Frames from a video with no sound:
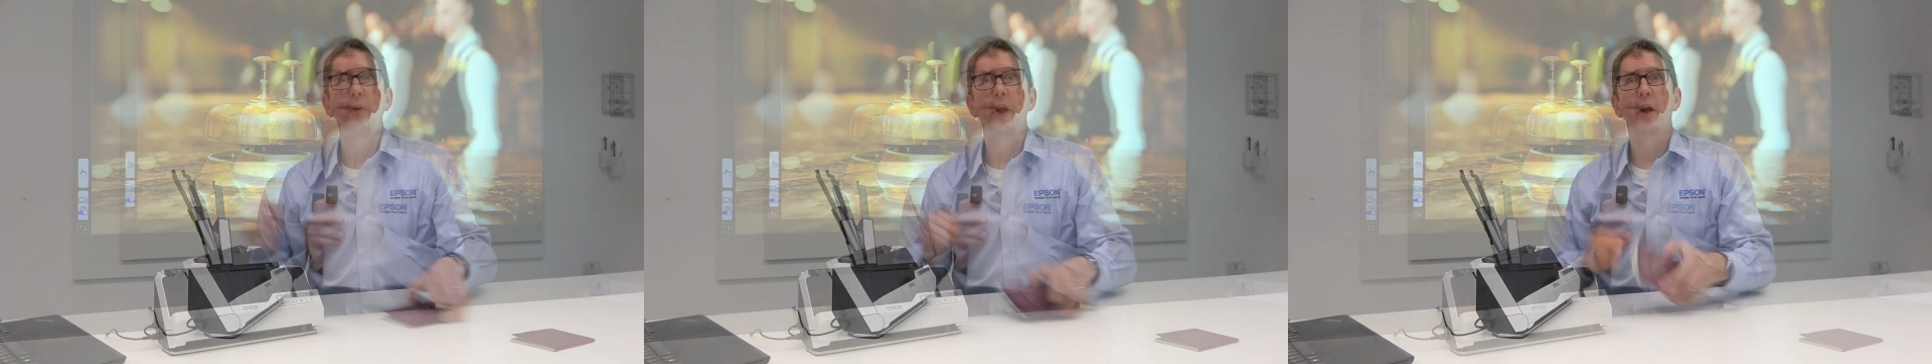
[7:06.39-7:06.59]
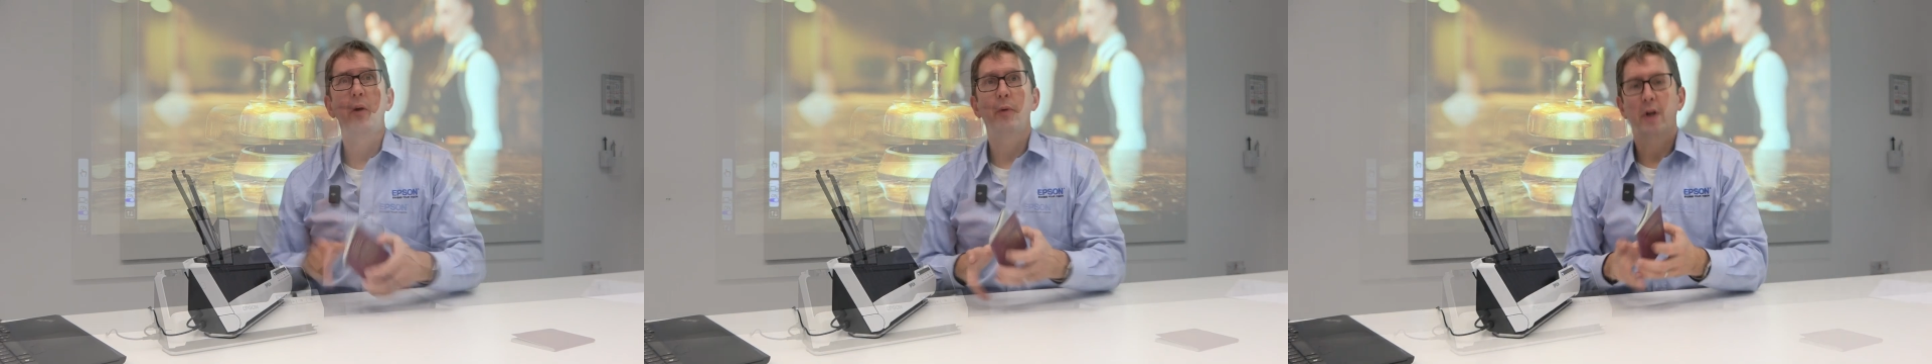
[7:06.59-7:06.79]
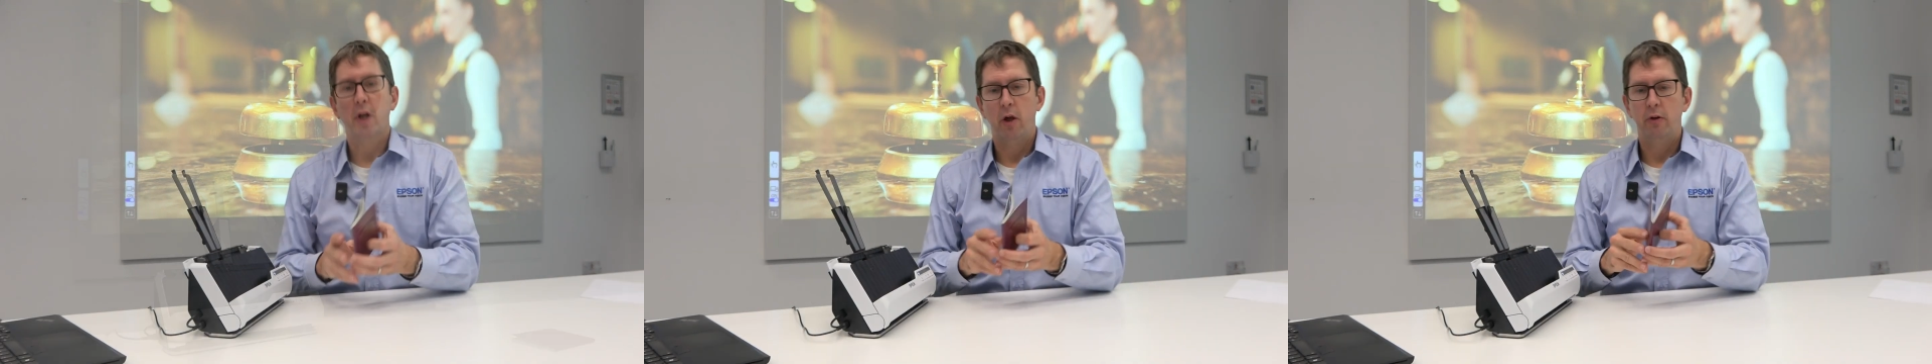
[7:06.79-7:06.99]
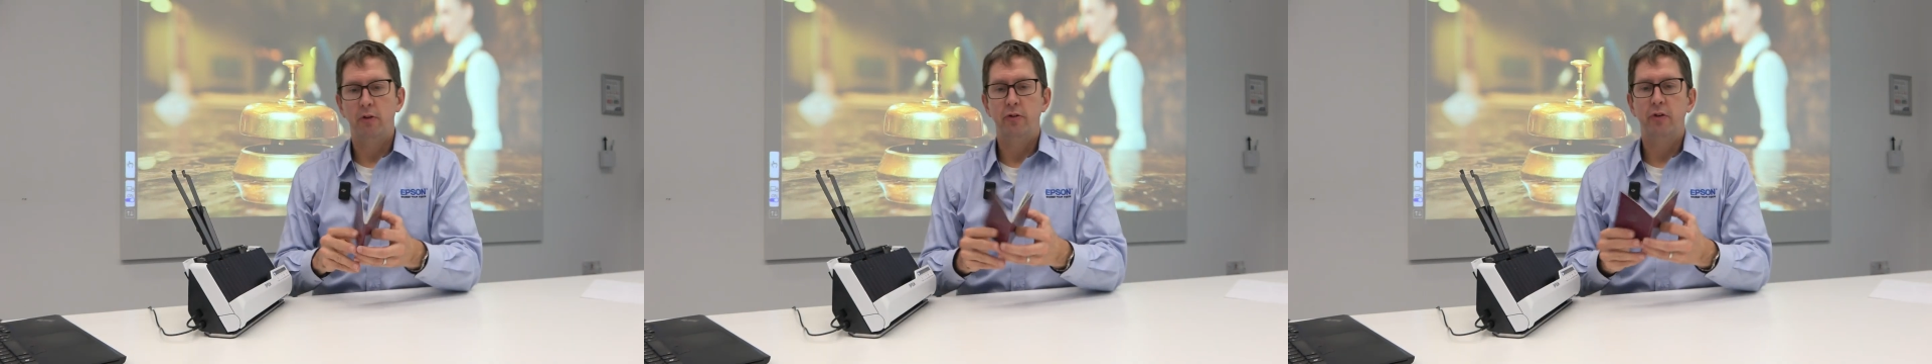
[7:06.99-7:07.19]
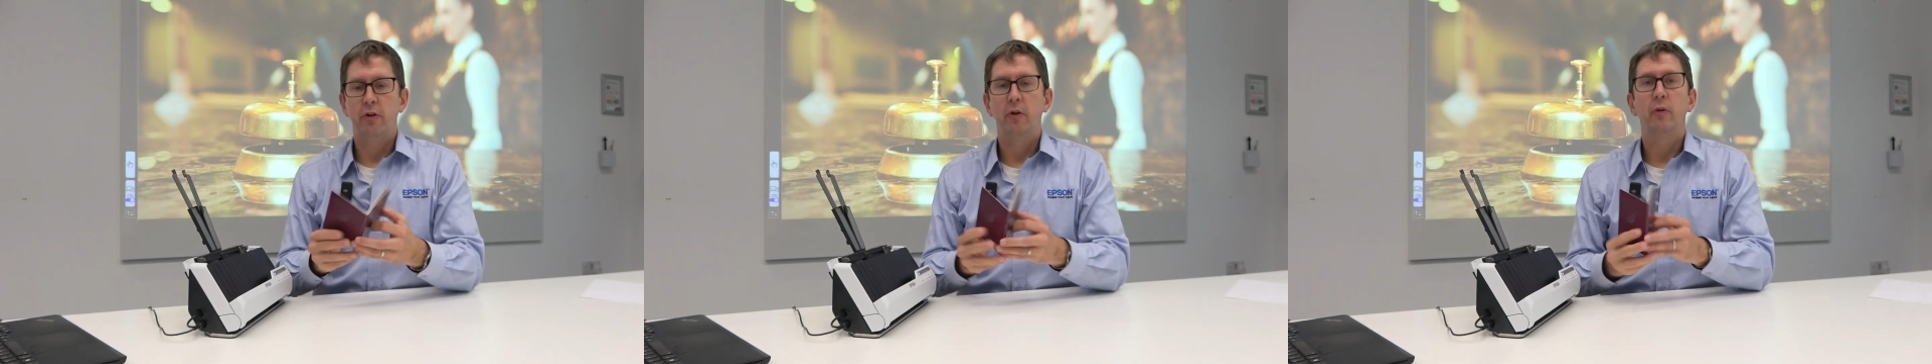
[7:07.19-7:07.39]
Now we're going
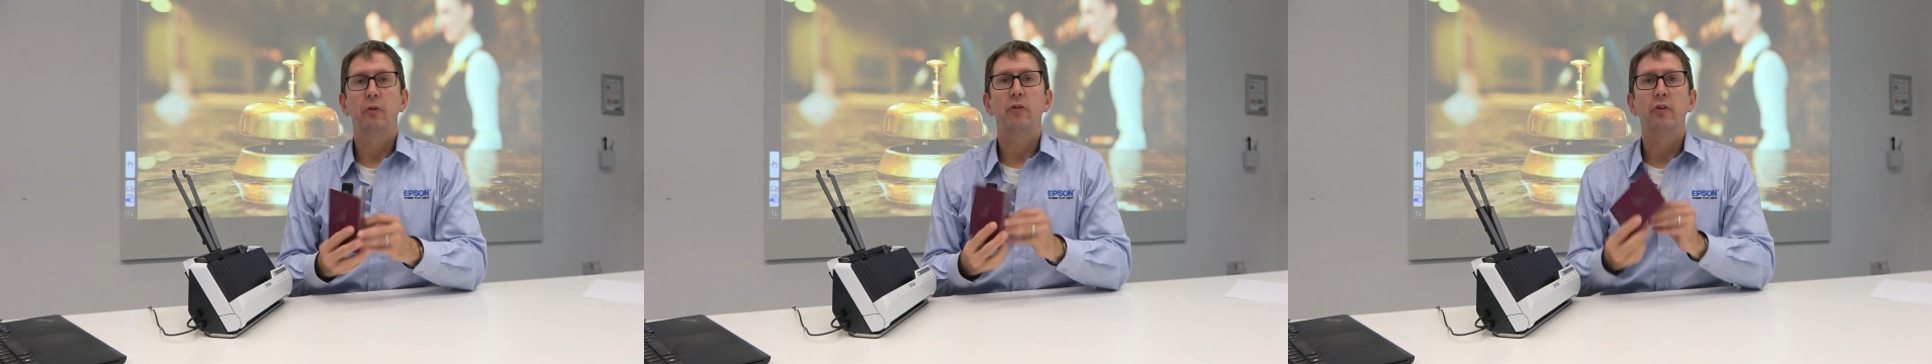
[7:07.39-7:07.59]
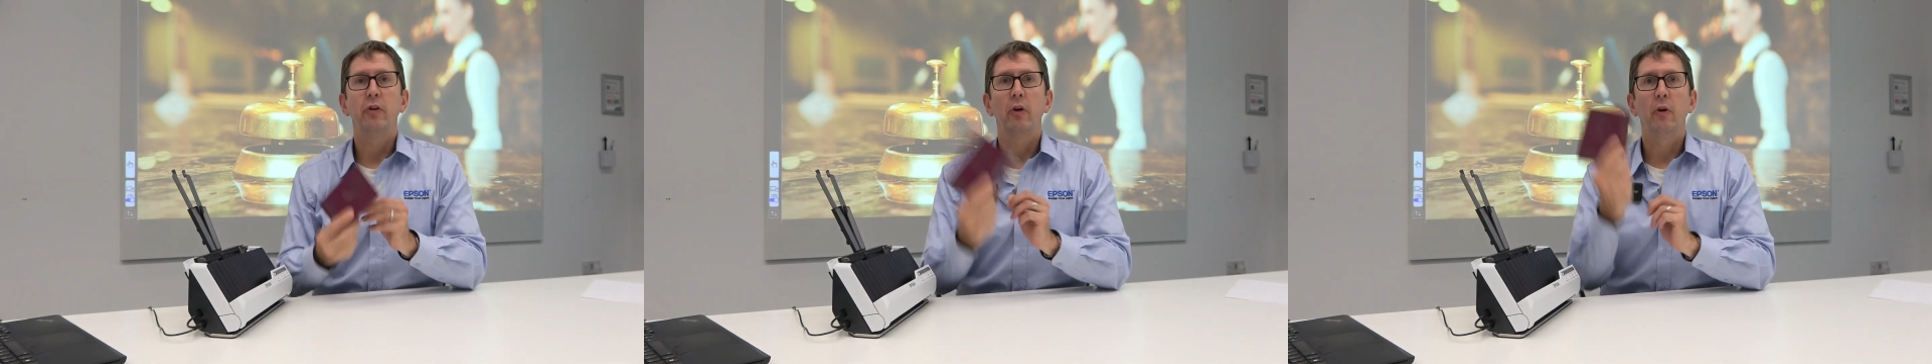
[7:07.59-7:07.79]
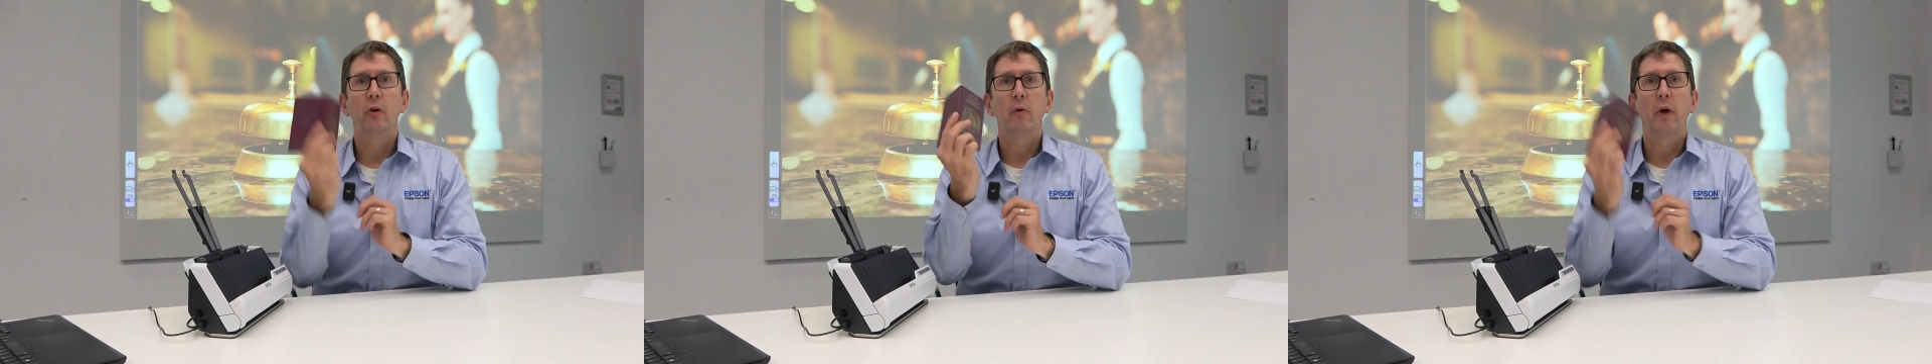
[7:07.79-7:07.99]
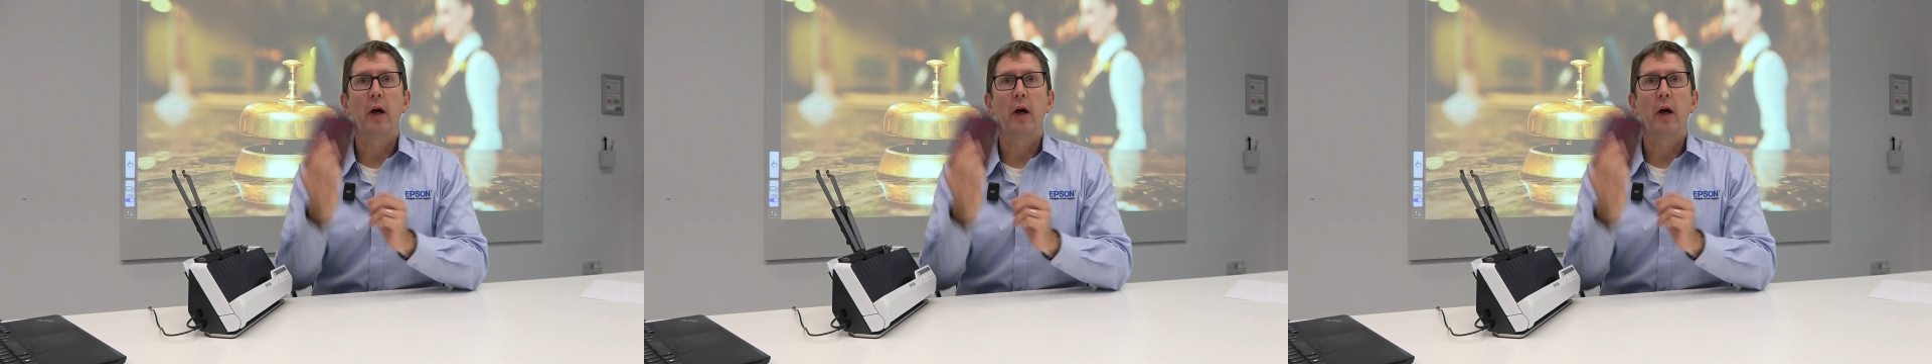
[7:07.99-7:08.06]
to do